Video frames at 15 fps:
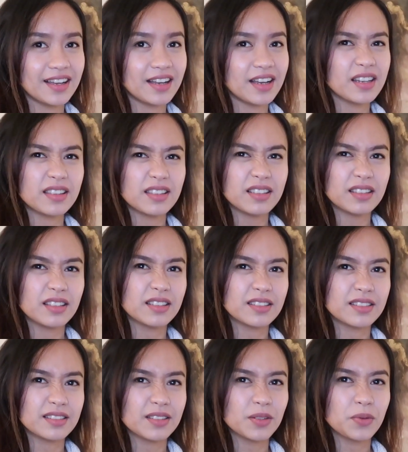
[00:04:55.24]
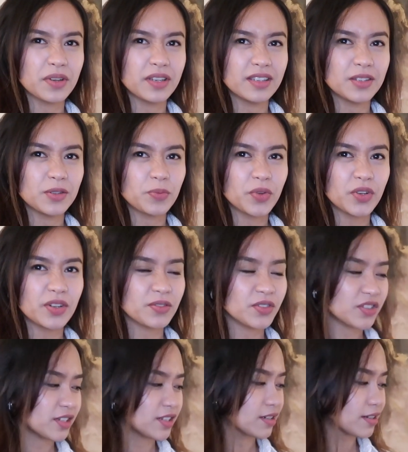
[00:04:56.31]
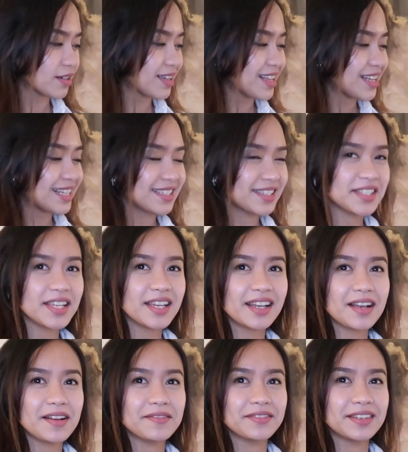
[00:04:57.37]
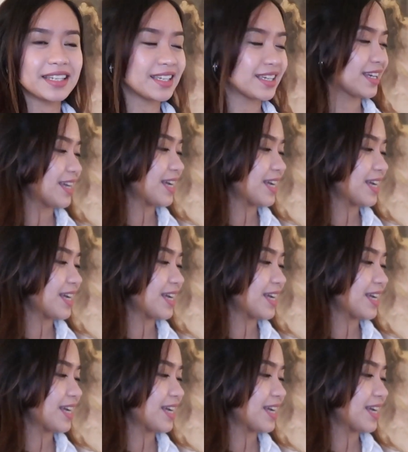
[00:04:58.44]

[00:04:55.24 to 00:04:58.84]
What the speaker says: I think that's the way you pronounced it. CeraVe.